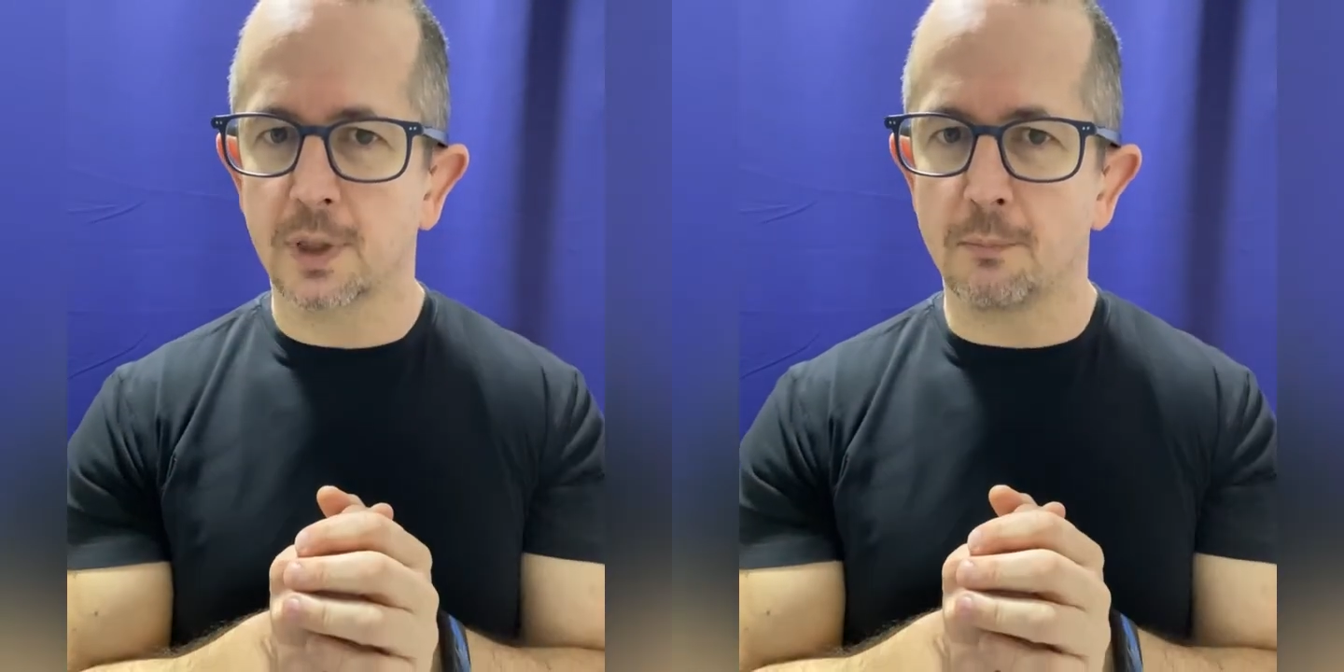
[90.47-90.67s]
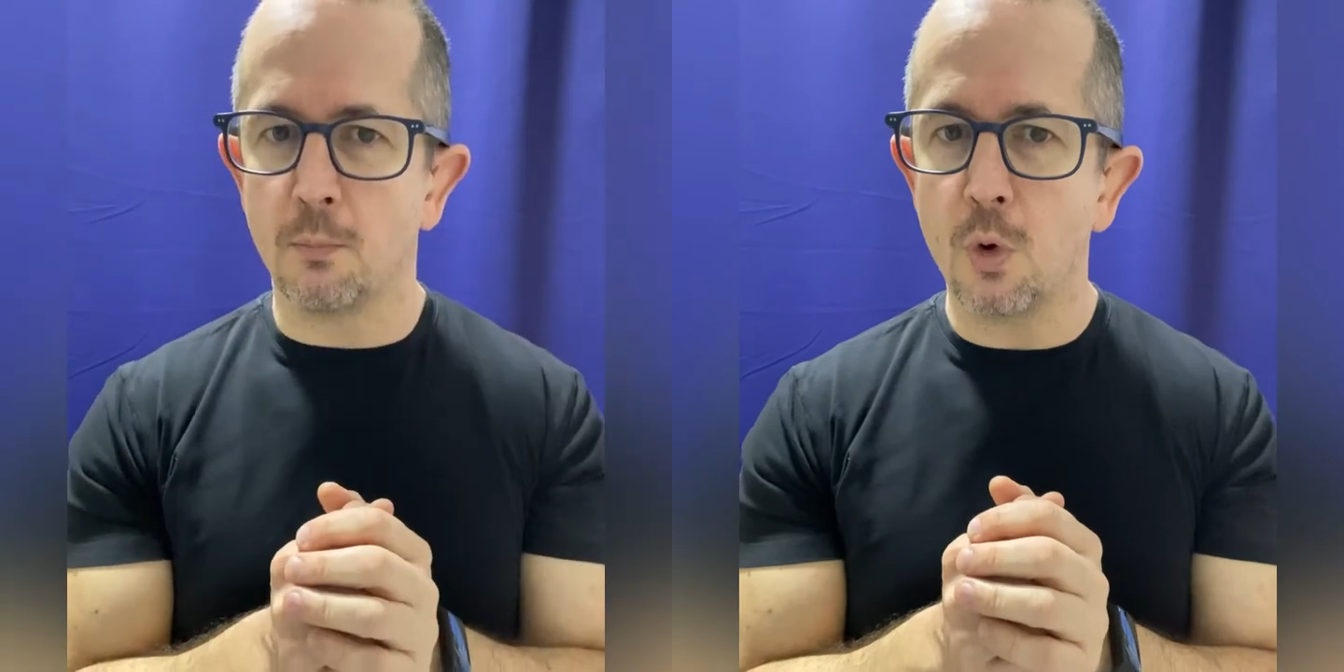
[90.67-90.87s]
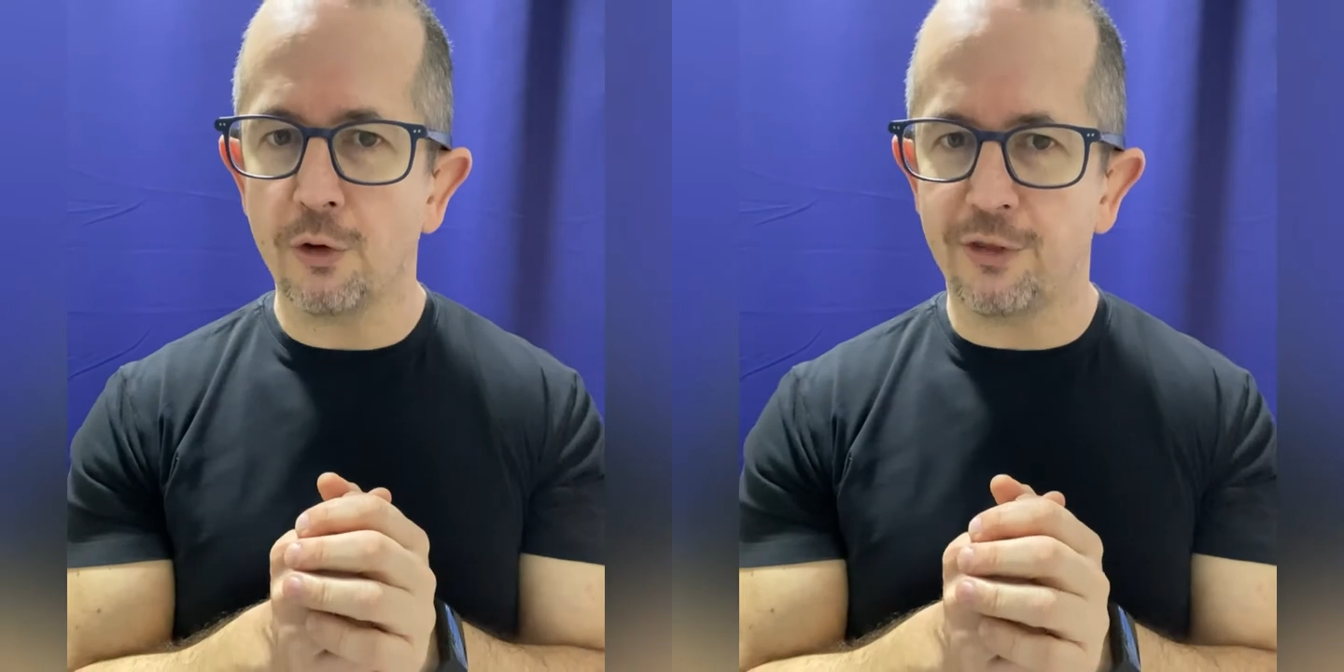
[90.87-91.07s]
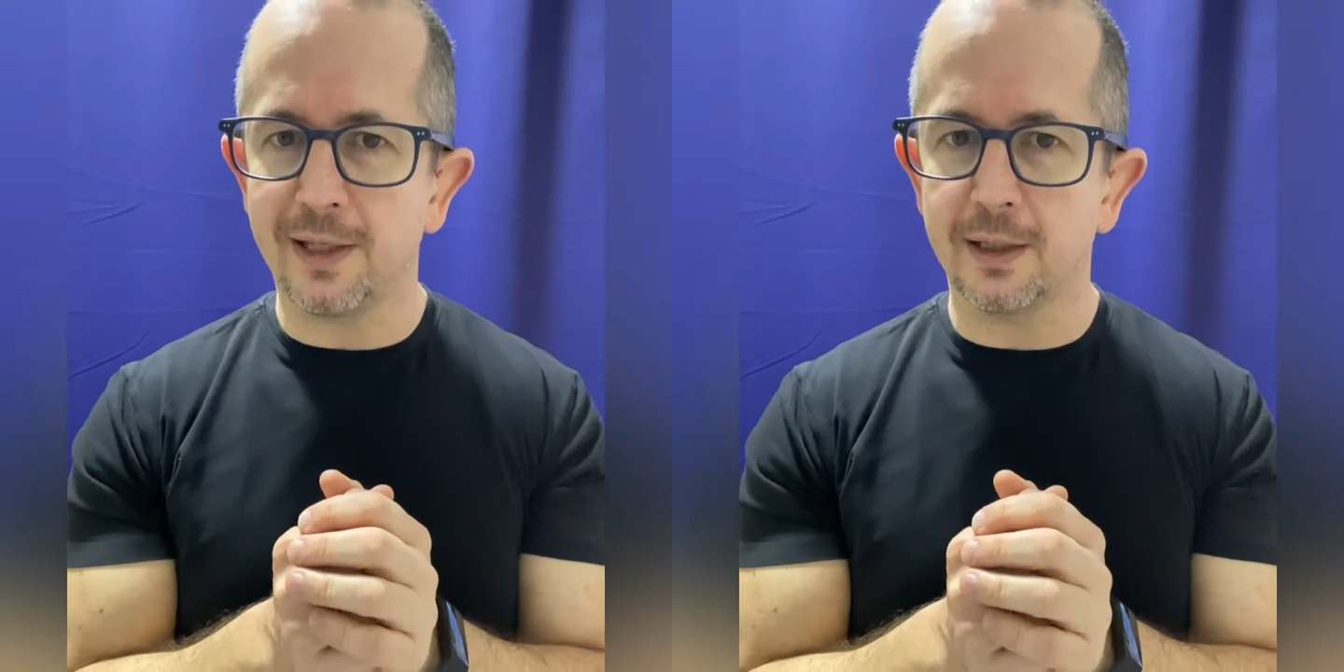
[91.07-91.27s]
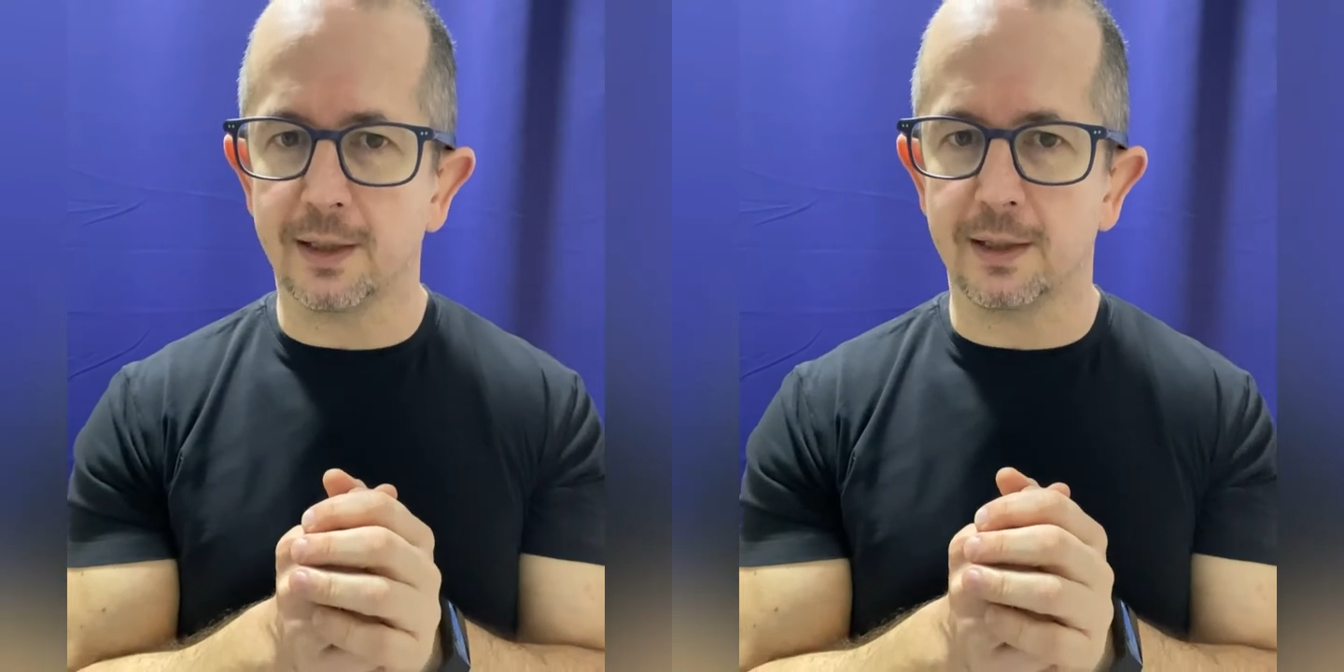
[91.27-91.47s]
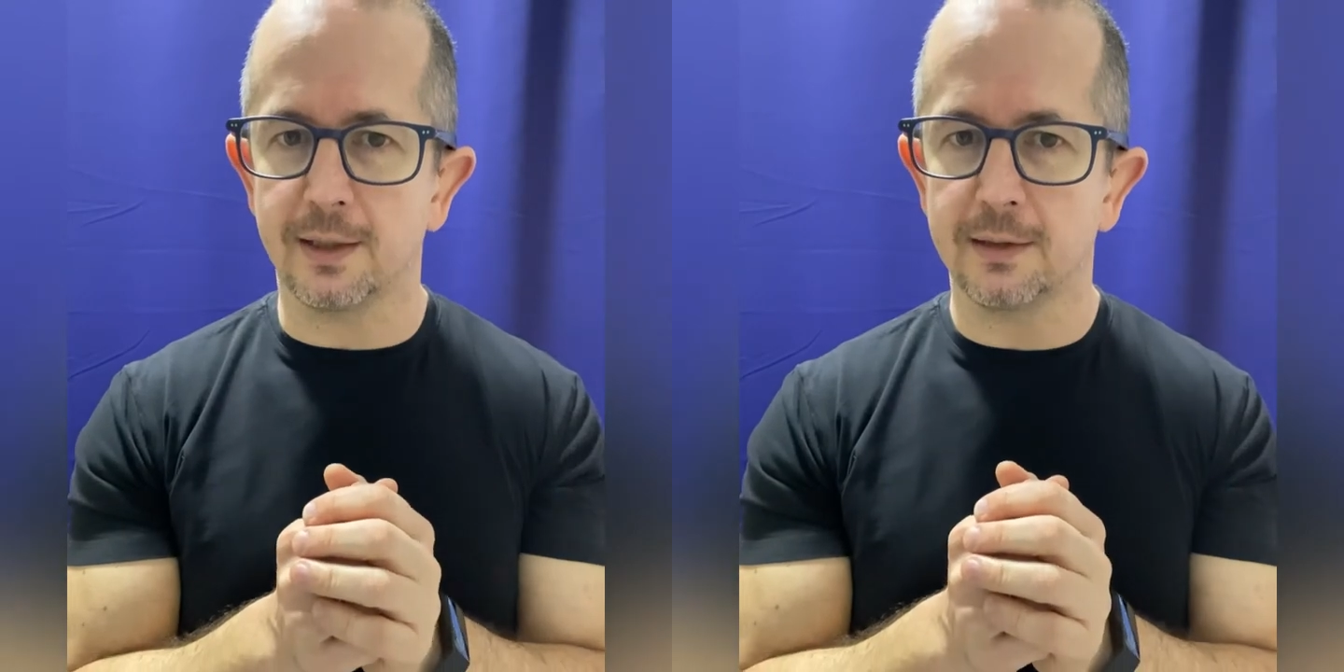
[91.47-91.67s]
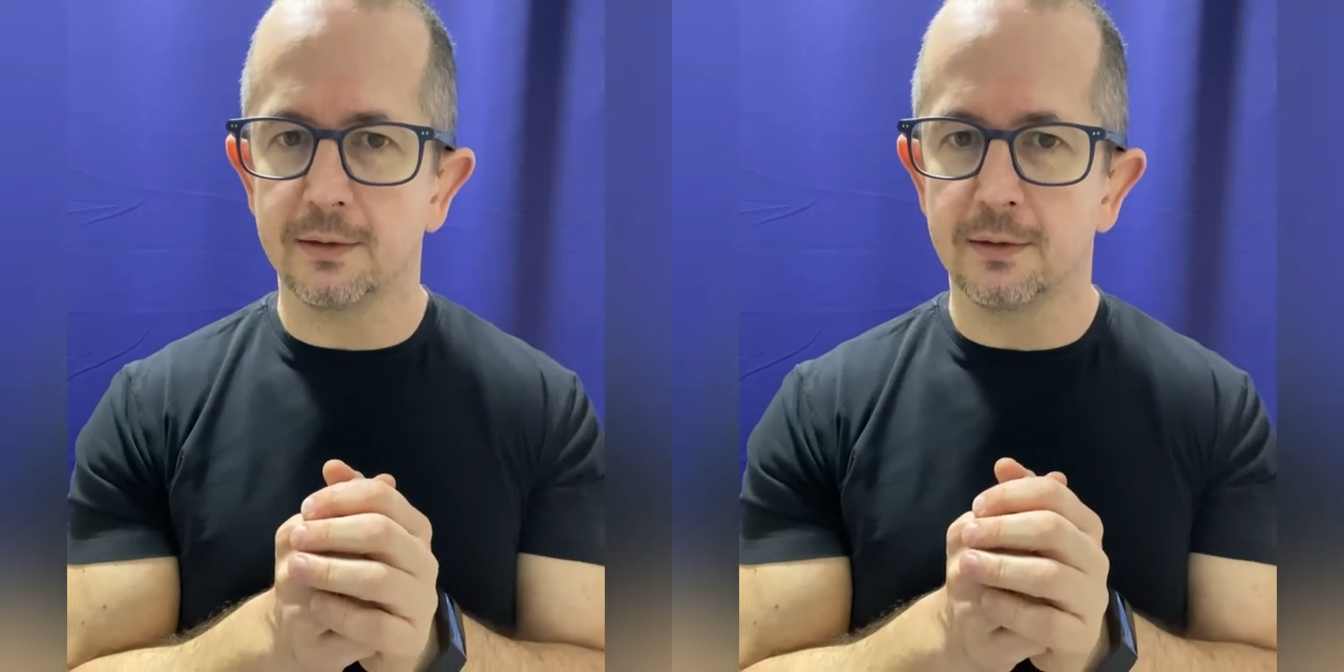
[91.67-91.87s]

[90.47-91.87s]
more thinking in it